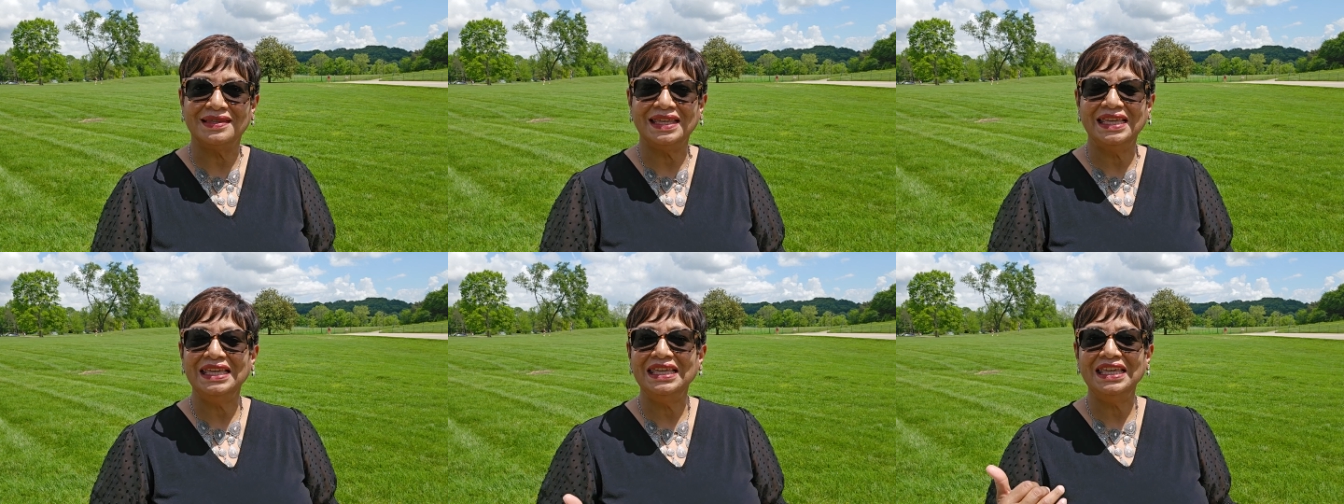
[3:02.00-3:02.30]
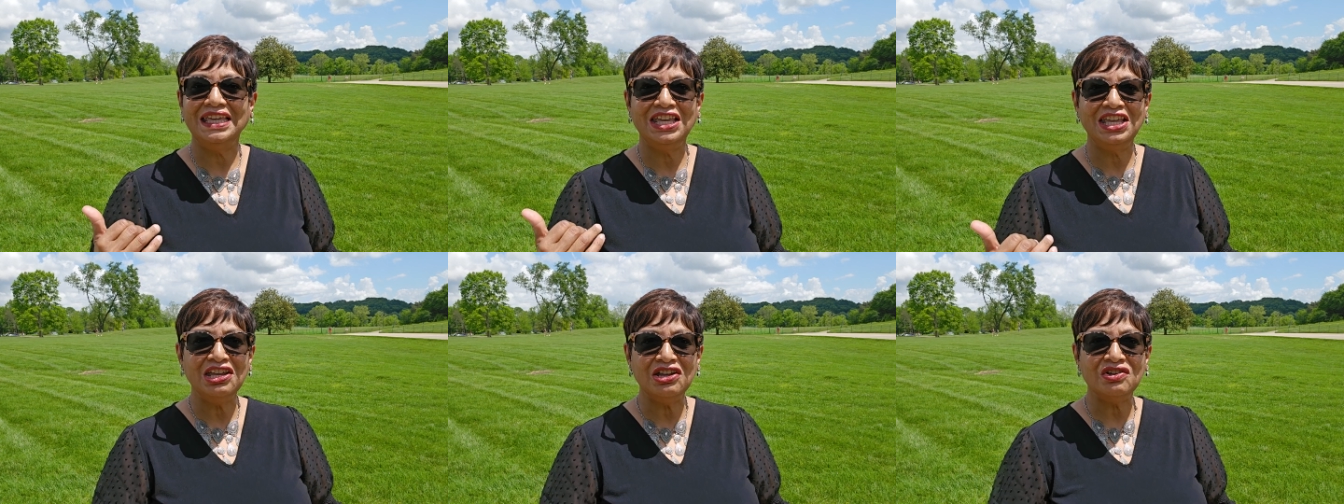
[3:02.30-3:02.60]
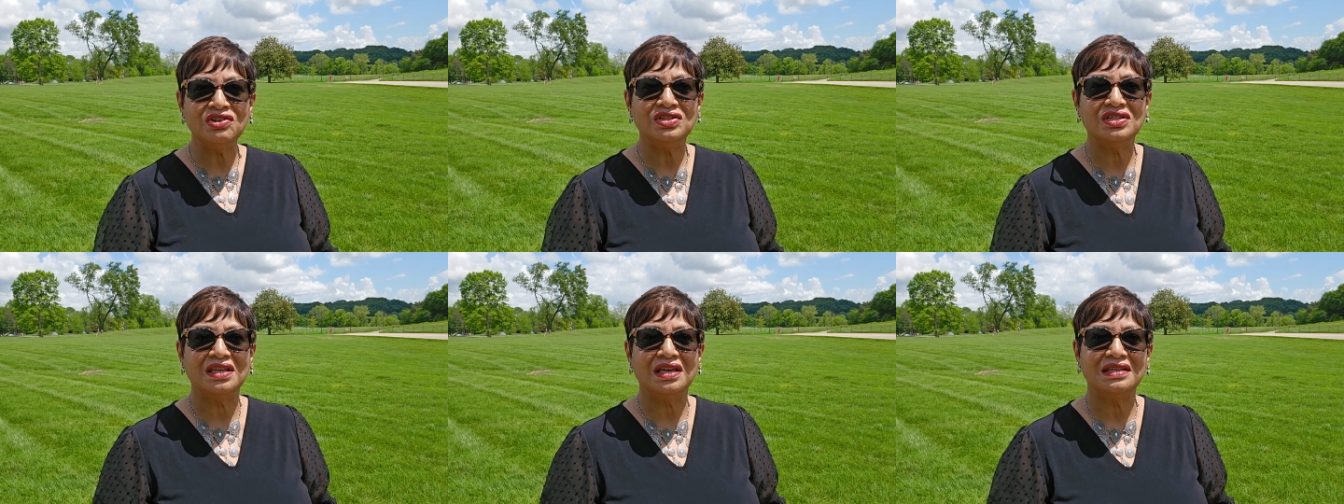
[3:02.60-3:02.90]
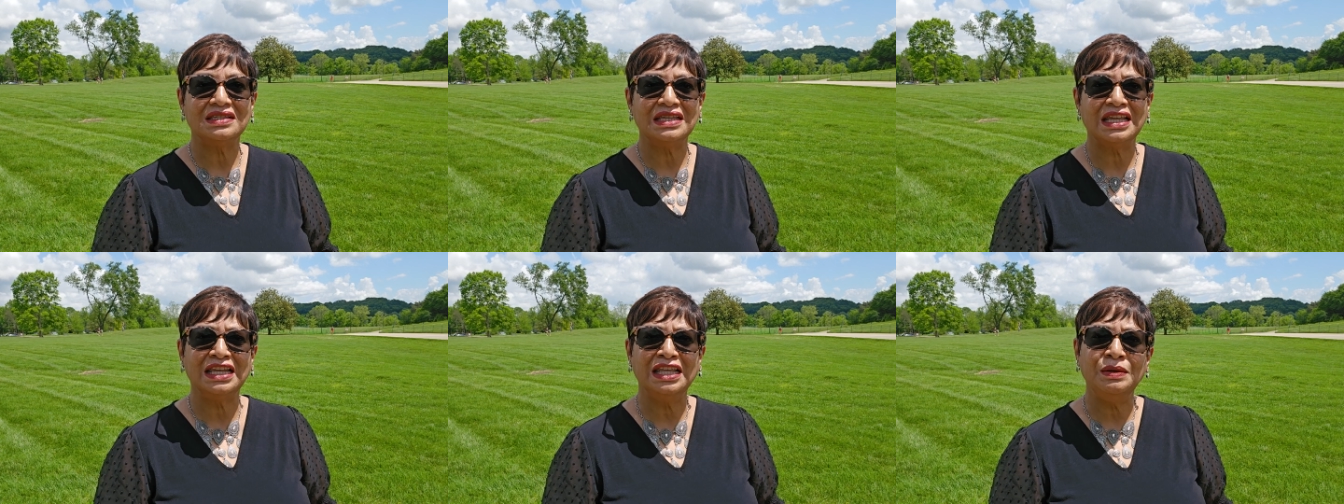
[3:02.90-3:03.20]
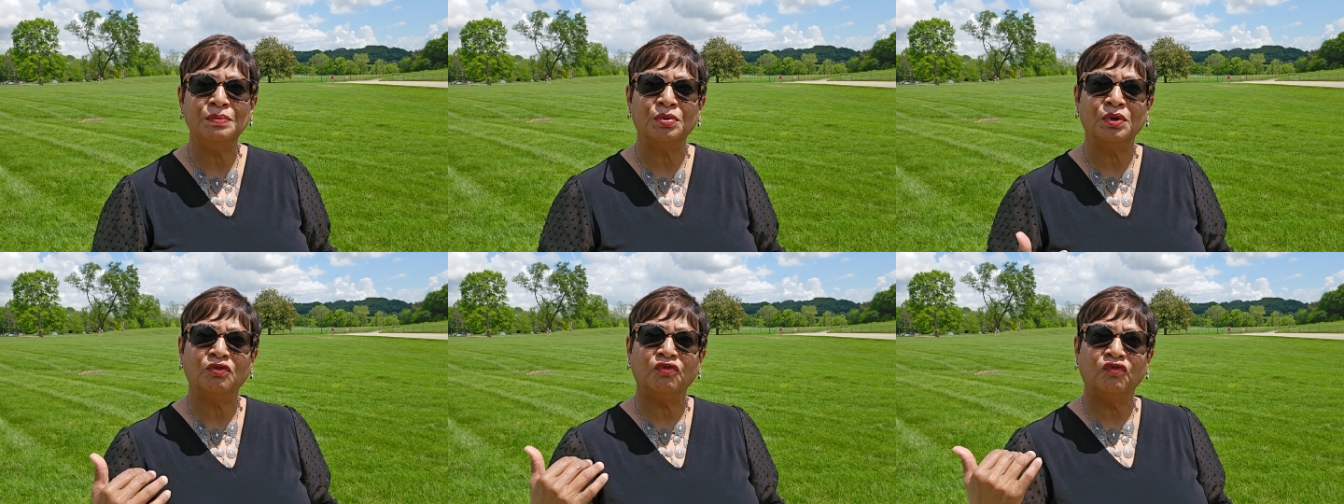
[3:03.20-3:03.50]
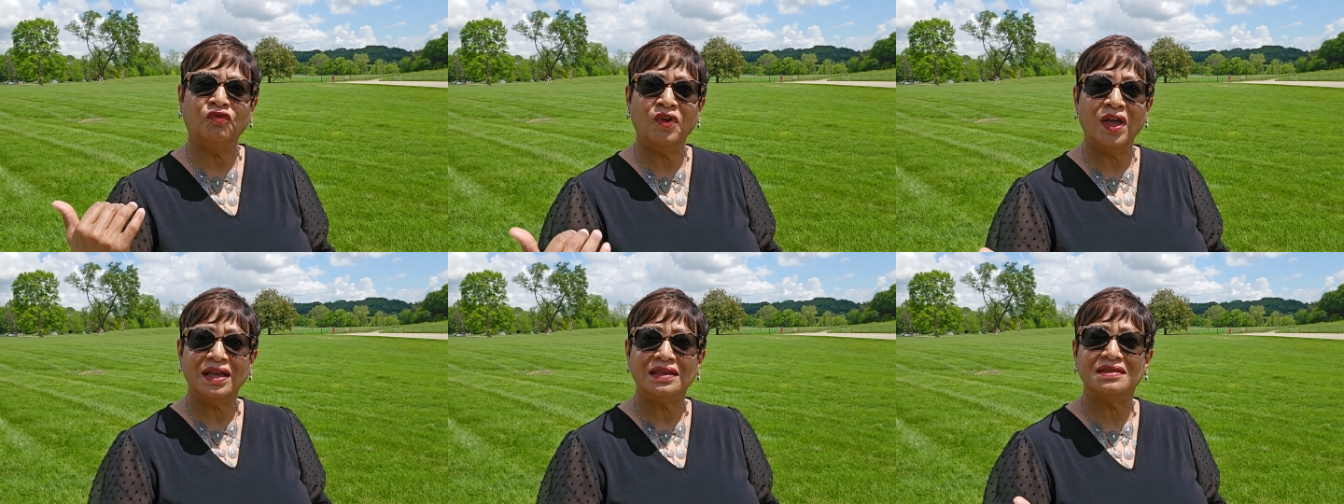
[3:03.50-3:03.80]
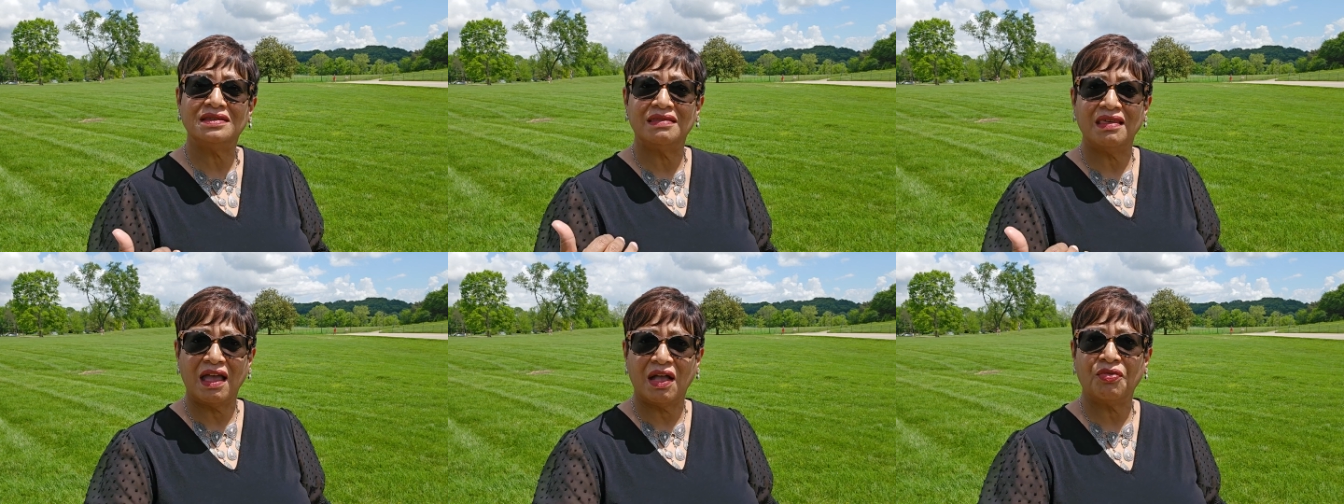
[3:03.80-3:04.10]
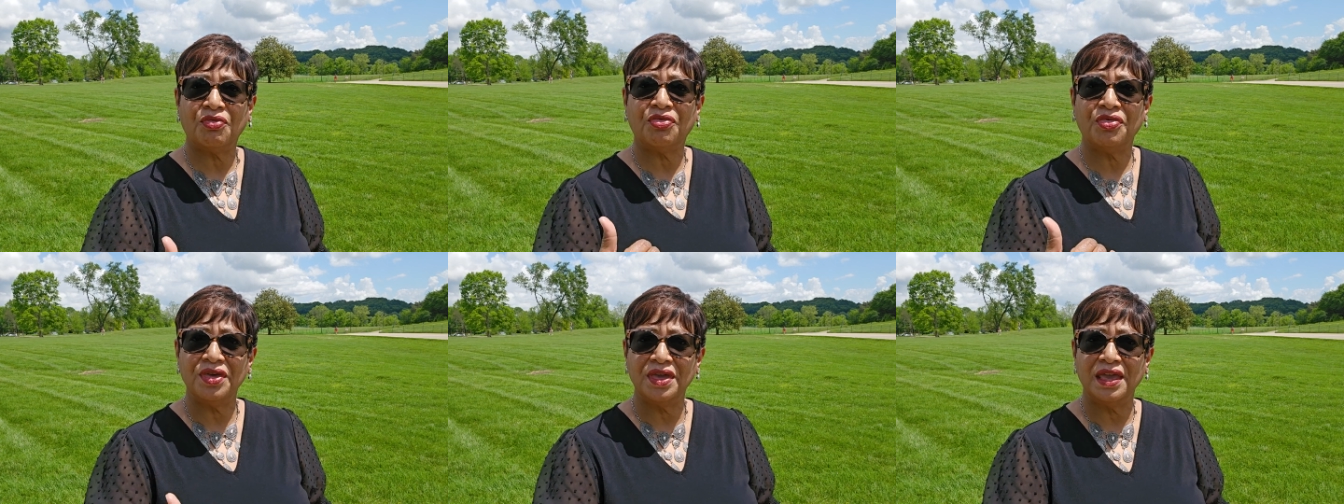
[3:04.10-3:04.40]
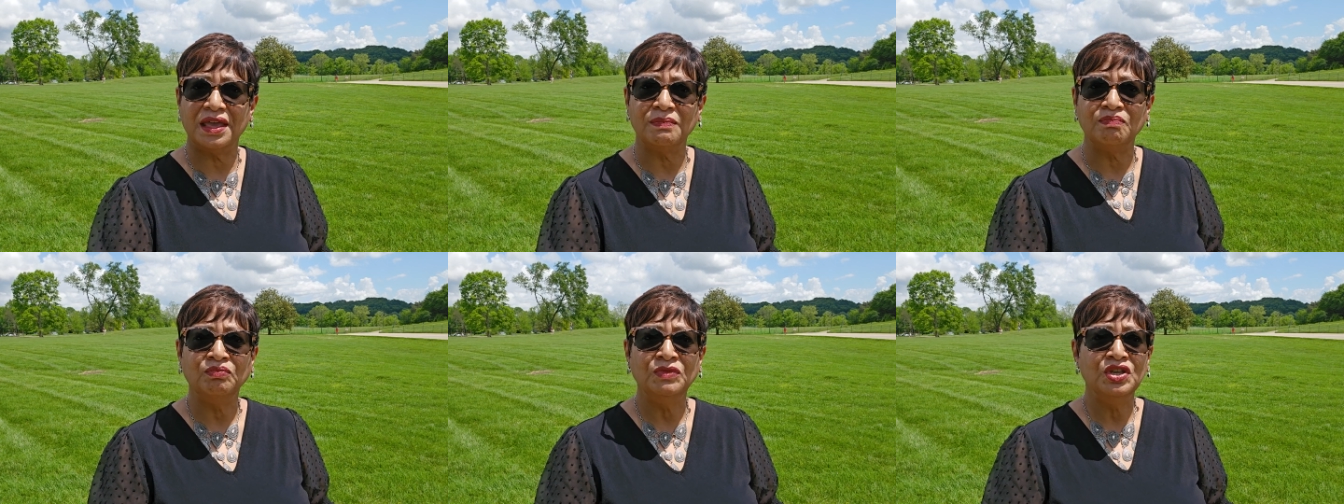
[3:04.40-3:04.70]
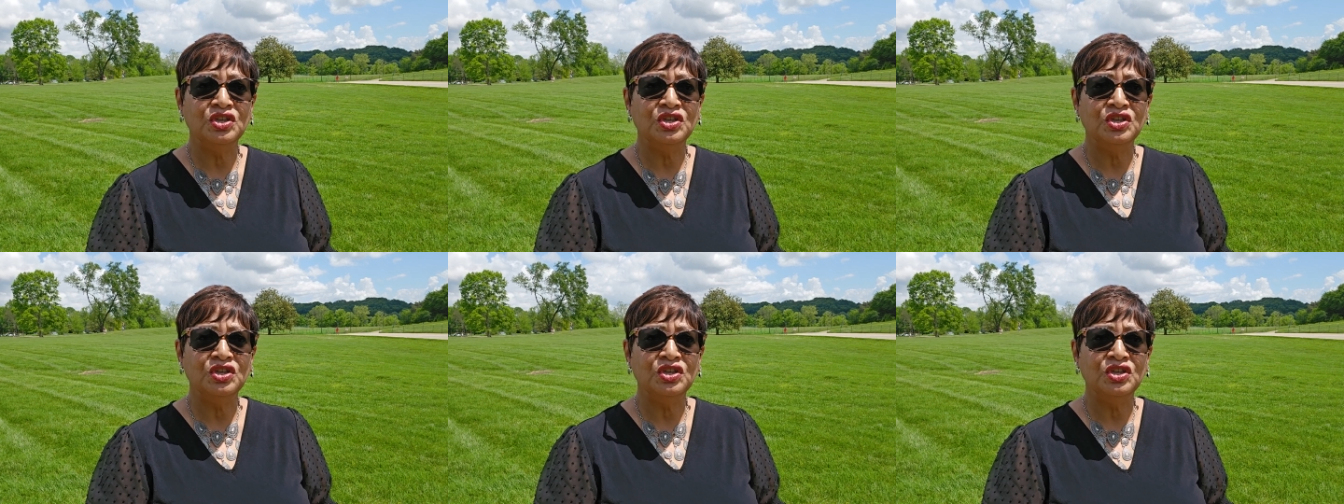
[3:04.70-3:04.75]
He hears us and he perfects that thing.